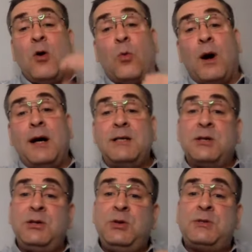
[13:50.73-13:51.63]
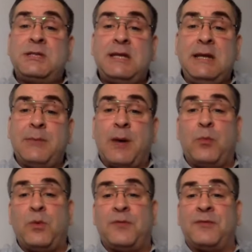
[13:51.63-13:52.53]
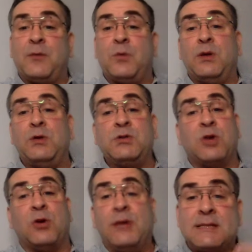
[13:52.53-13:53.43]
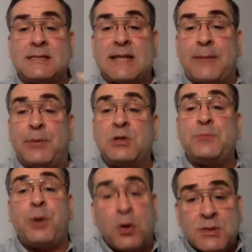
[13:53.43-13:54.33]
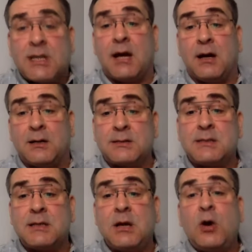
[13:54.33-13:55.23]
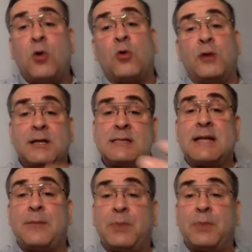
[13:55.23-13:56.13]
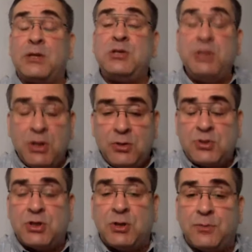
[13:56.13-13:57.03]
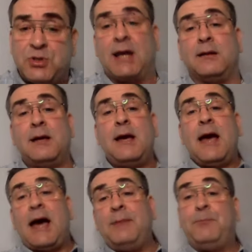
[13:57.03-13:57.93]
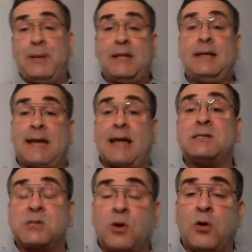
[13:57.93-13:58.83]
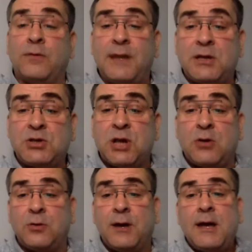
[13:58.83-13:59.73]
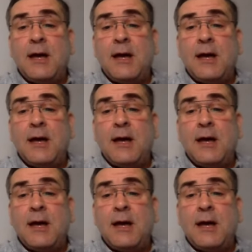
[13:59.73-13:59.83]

why don't you team up with someone who's got an established podcast or an established YouTube channel and be a guest on their show?